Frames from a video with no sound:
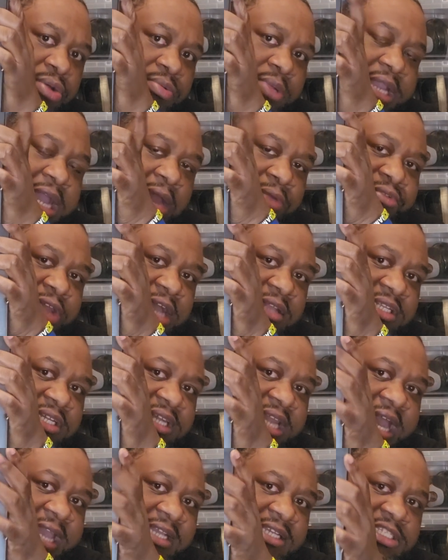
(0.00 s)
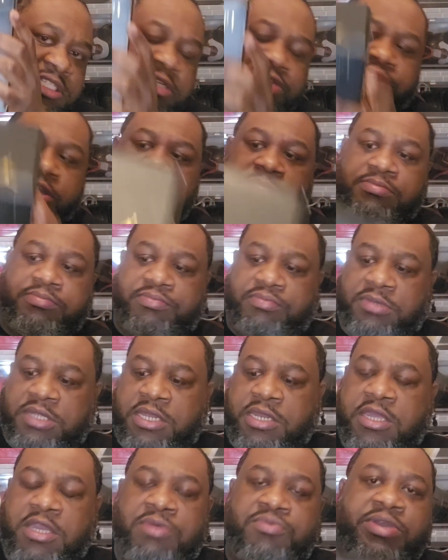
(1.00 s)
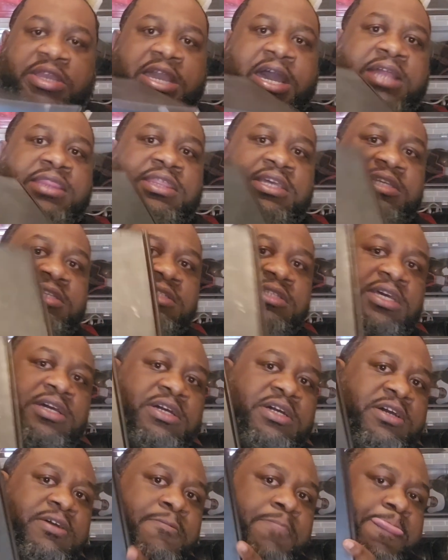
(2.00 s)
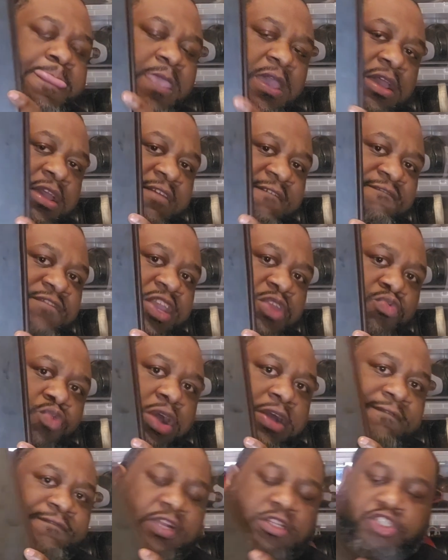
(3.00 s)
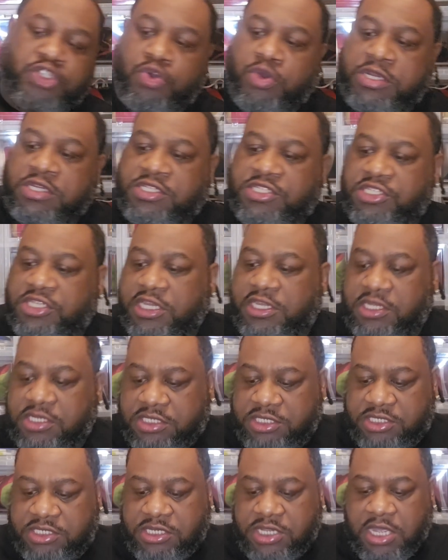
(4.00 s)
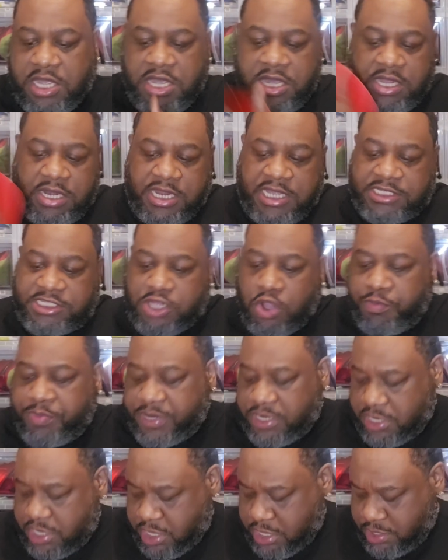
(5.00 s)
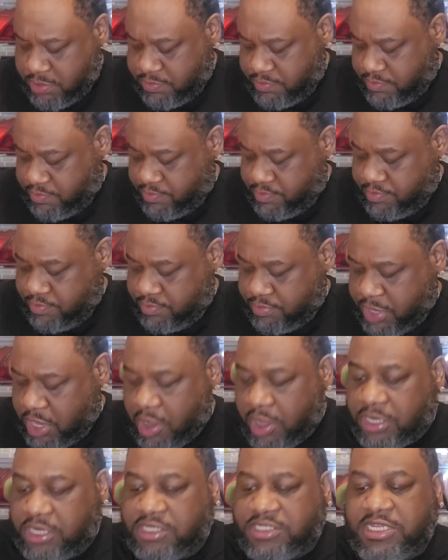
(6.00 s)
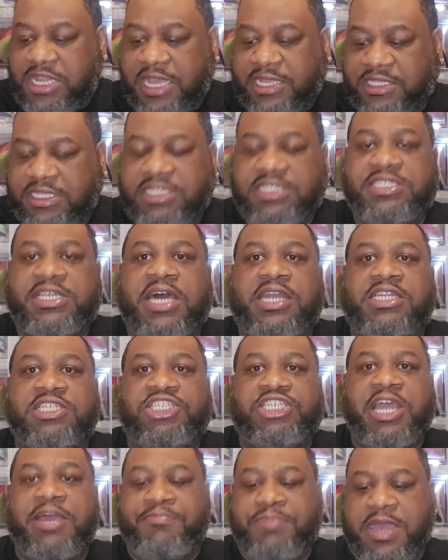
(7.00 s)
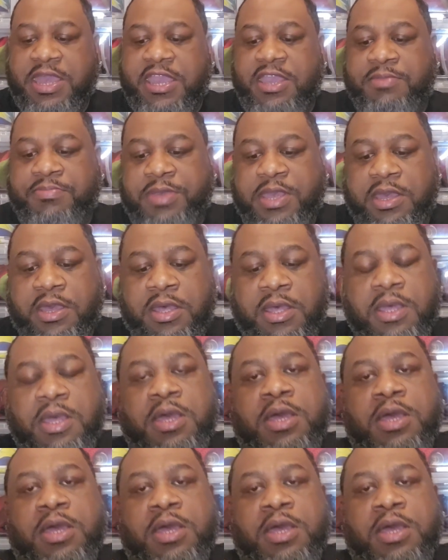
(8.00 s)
We got regular Nike script. And then we got this V1 for Jordan 6. Let's open it up. Looks like these are the champagne pair.